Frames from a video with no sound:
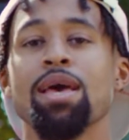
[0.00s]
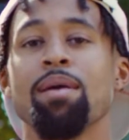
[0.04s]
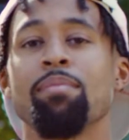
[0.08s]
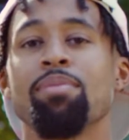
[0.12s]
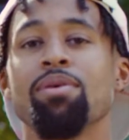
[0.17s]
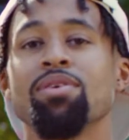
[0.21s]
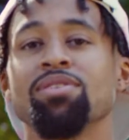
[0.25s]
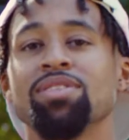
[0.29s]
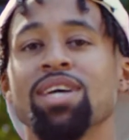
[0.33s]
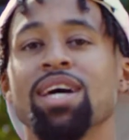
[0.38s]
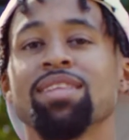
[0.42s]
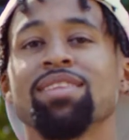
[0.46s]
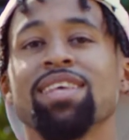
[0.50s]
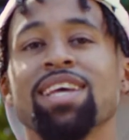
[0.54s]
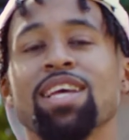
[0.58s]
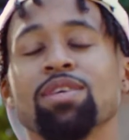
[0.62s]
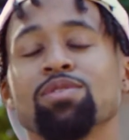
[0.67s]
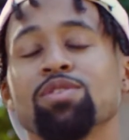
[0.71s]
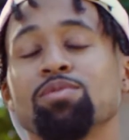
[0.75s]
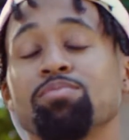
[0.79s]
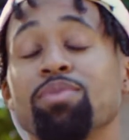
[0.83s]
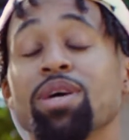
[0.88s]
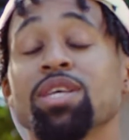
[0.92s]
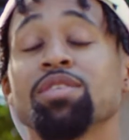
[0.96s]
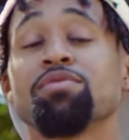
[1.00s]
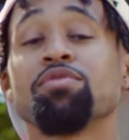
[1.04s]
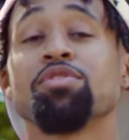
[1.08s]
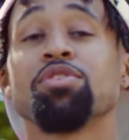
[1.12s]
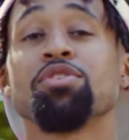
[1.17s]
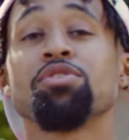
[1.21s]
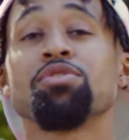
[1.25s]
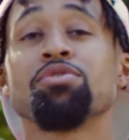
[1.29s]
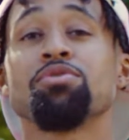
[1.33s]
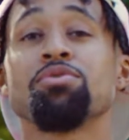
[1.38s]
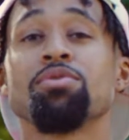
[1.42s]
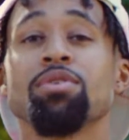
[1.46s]
He's like, "I think it's best for
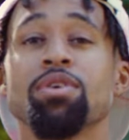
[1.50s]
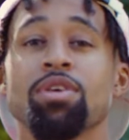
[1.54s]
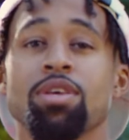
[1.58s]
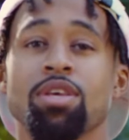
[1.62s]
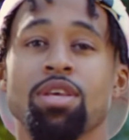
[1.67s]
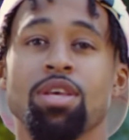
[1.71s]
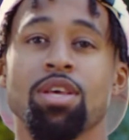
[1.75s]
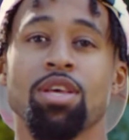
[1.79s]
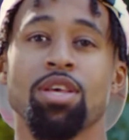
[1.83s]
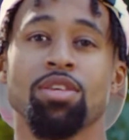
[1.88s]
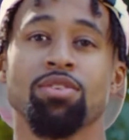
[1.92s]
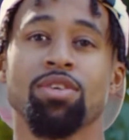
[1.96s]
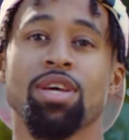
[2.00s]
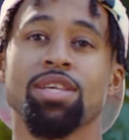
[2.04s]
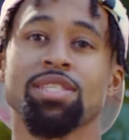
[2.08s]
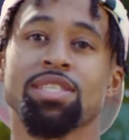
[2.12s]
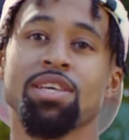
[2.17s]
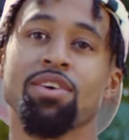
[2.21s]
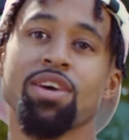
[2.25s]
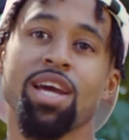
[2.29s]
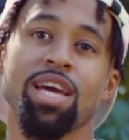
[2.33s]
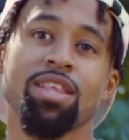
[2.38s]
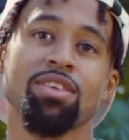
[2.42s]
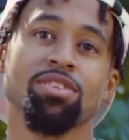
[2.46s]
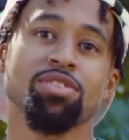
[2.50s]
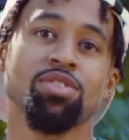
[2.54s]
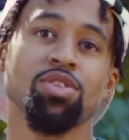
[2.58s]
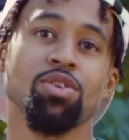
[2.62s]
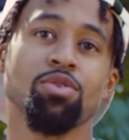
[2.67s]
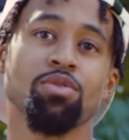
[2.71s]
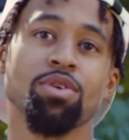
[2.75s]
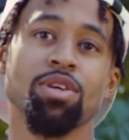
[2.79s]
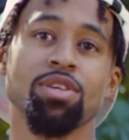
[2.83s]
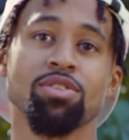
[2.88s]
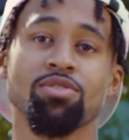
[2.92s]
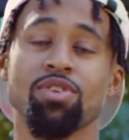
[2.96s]
you." So I said, "Okay, let's do it."